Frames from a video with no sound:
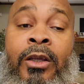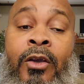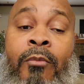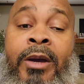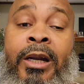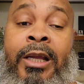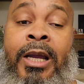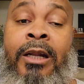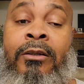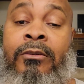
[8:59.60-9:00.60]
Everybody
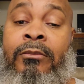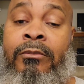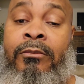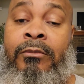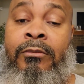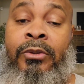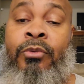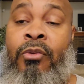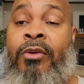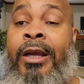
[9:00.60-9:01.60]
got to
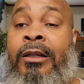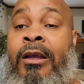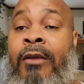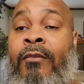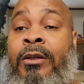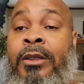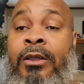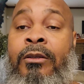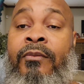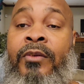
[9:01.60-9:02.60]
do the right thing one day.
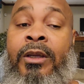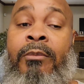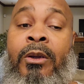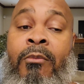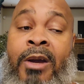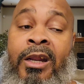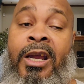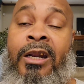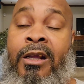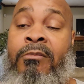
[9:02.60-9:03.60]
You feel me? Everybody
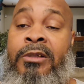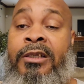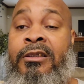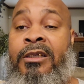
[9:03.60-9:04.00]
got to come to their